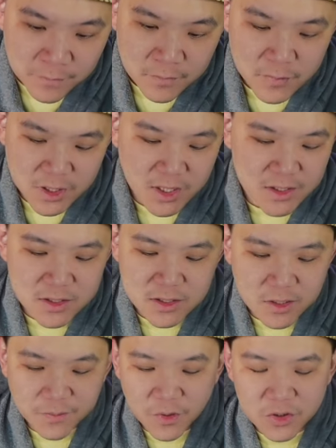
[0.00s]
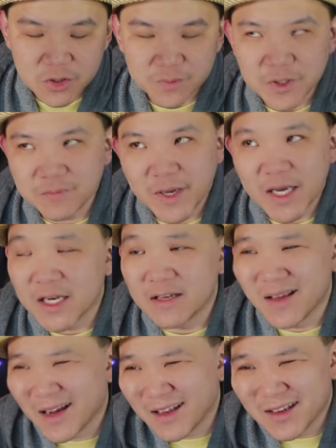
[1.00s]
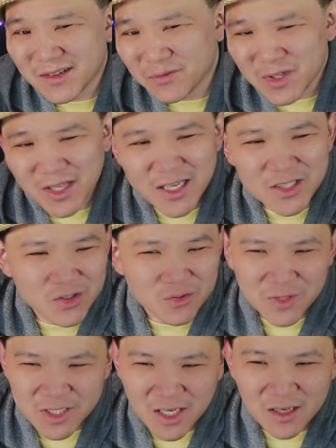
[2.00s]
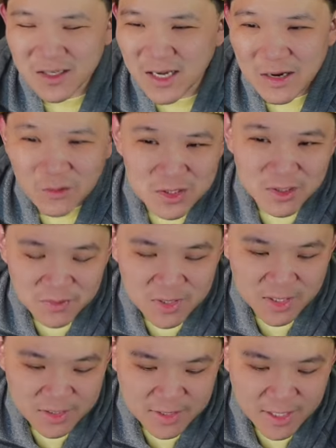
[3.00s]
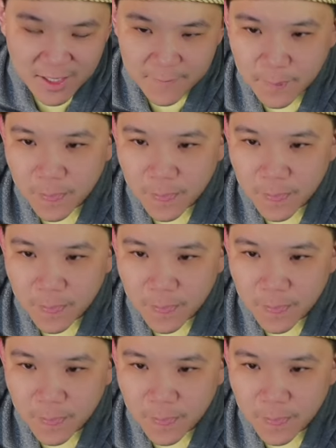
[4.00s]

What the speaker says: because it's supposed to be made that can relate to Metallica or something like that.